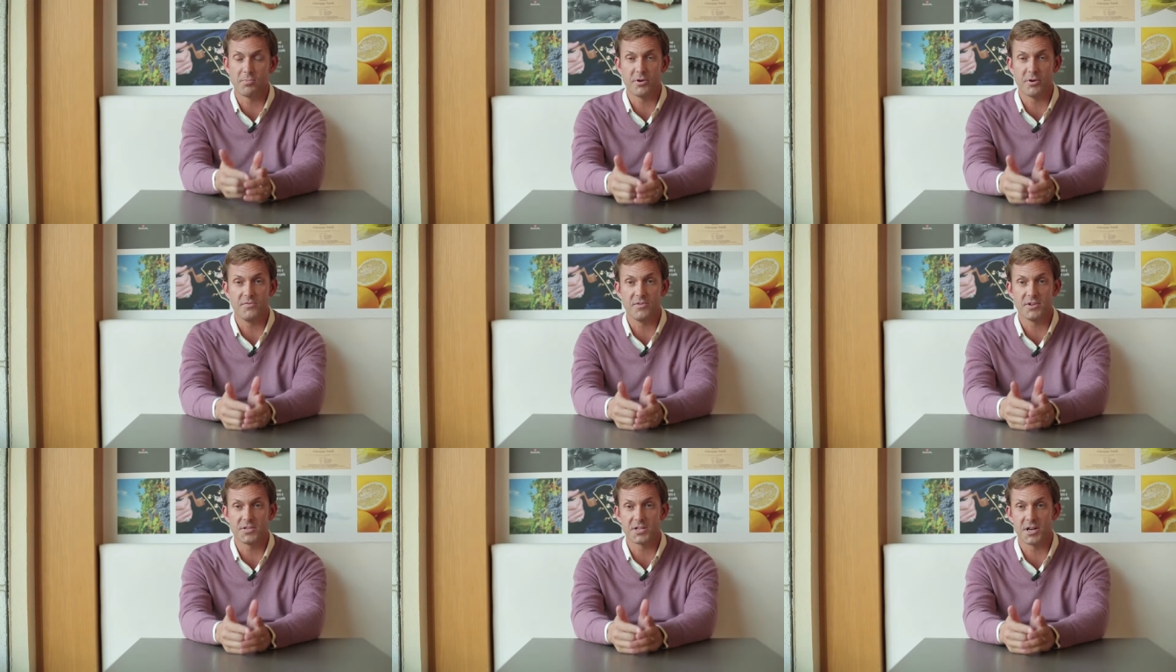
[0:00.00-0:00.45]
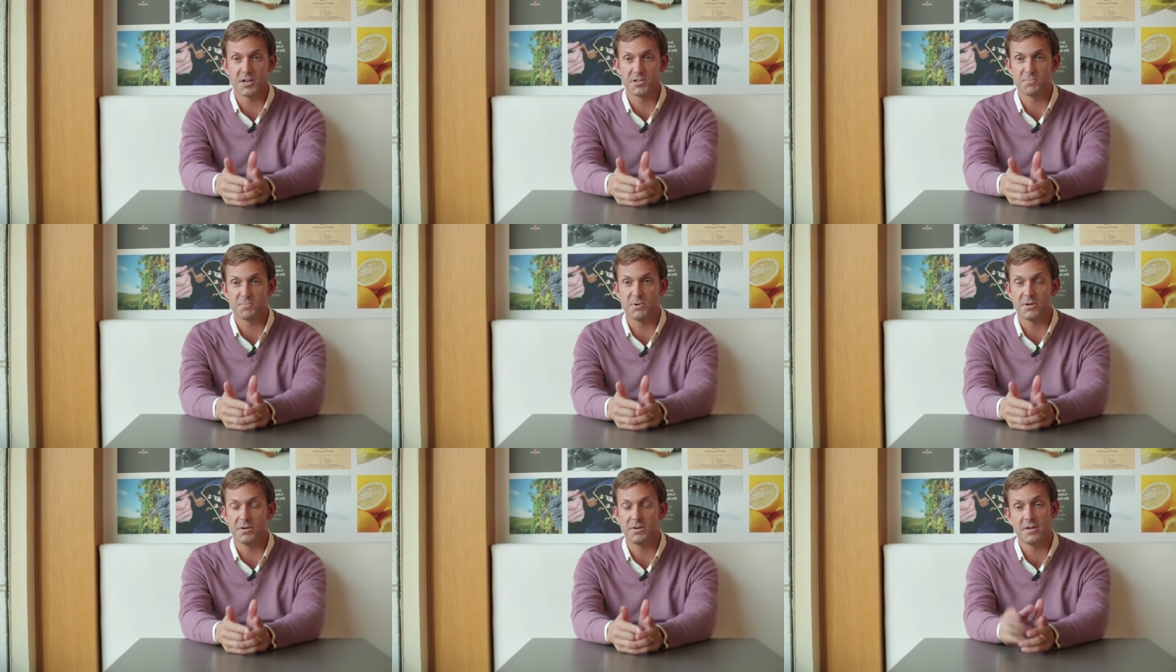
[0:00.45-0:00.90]
previous
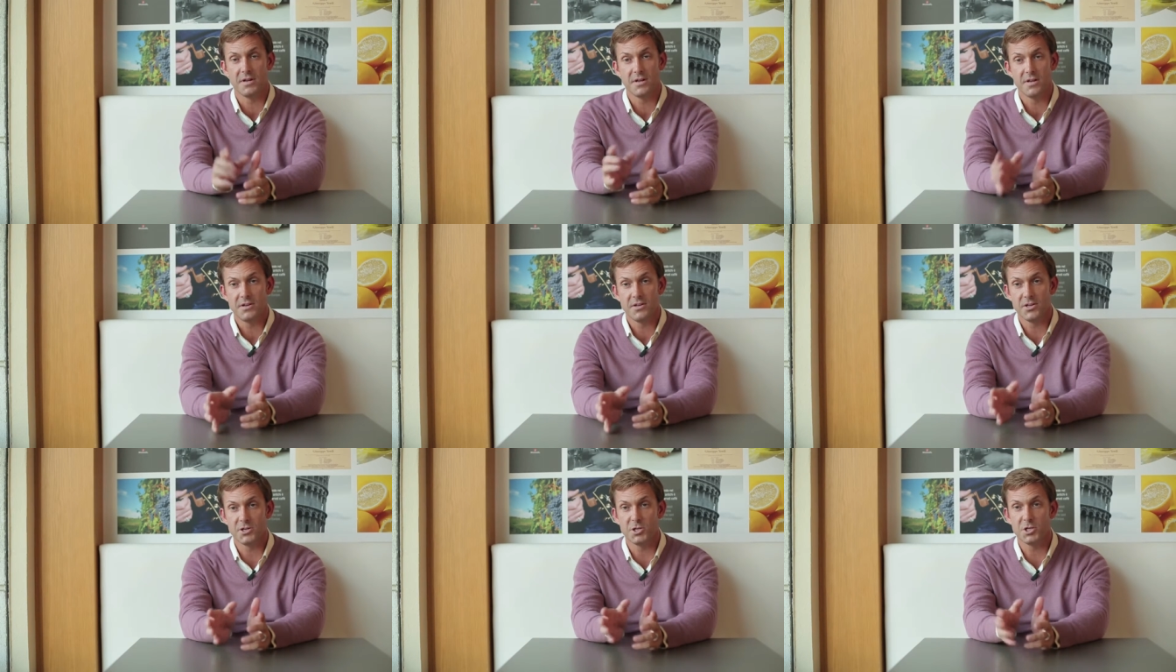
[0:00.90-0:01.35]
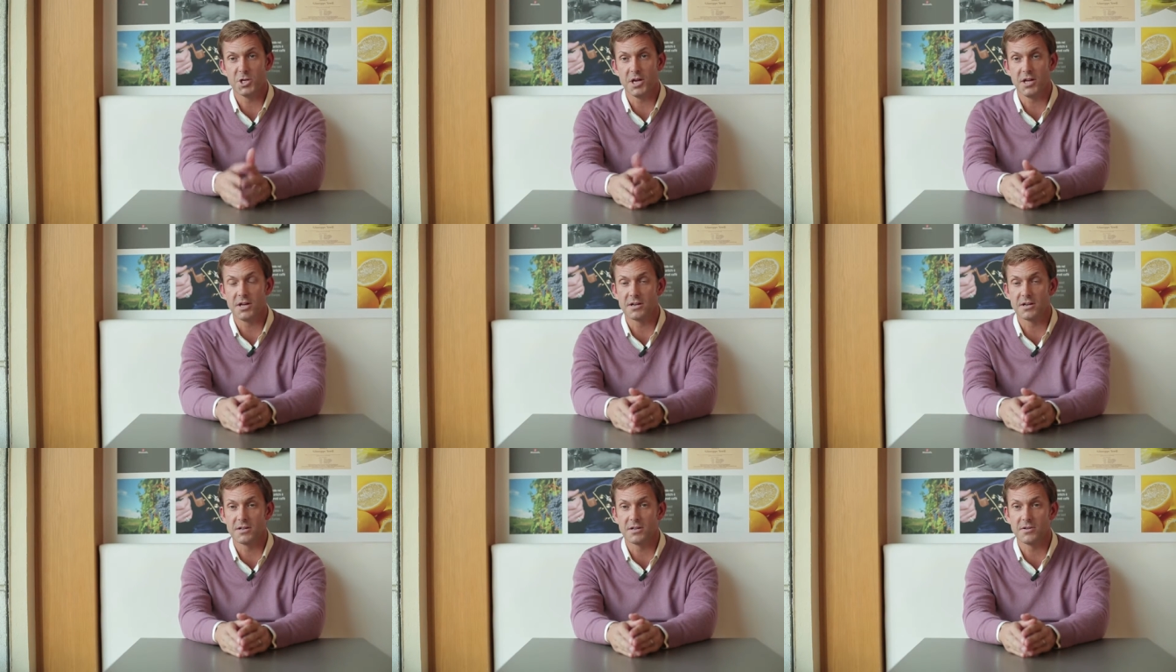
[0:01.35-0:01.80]
husband, gets
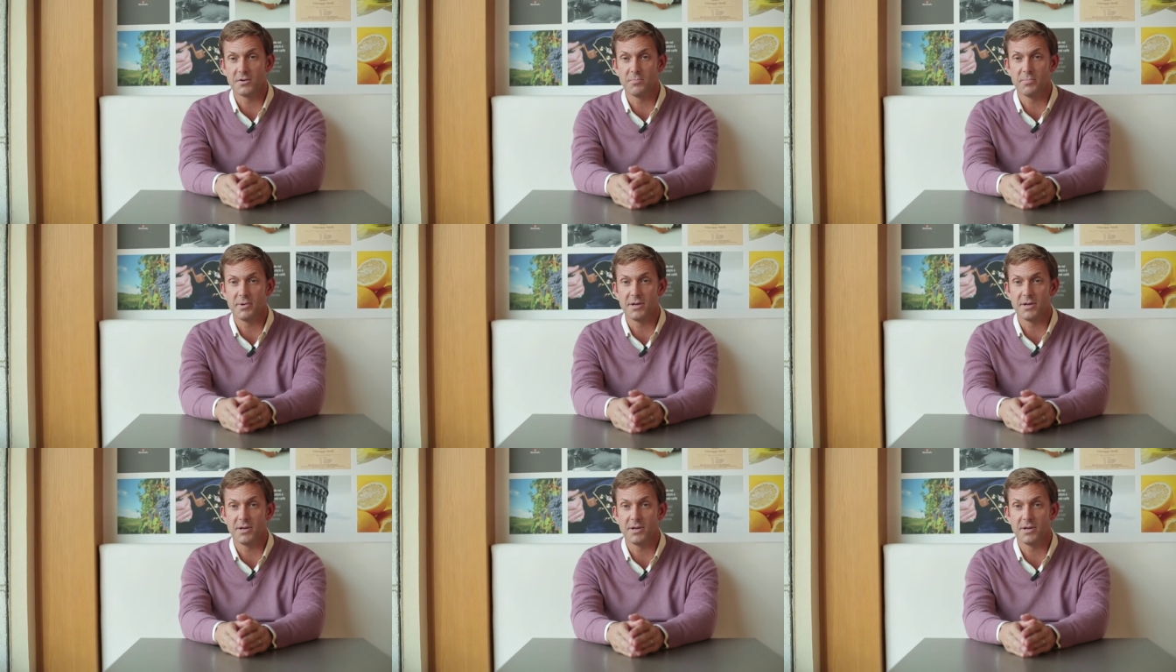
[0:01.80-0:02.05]
shaken a little